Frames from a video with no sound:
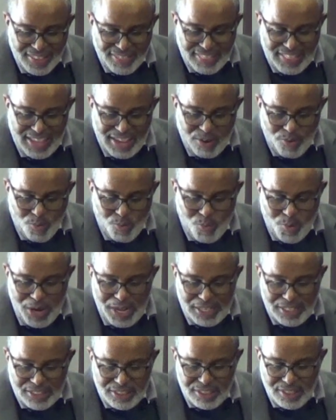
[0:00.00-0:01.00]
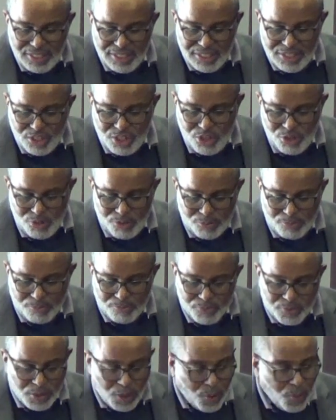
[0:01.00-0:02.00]
they went to the tomb.
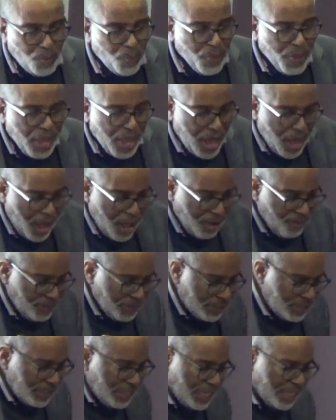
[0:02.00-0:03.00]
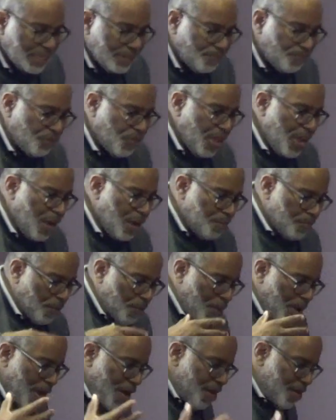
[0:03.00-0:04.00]
So all of a sudden, they have
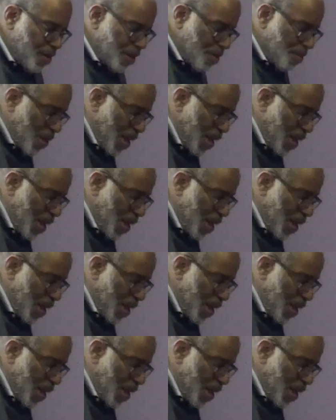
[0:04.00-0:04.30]
prepared their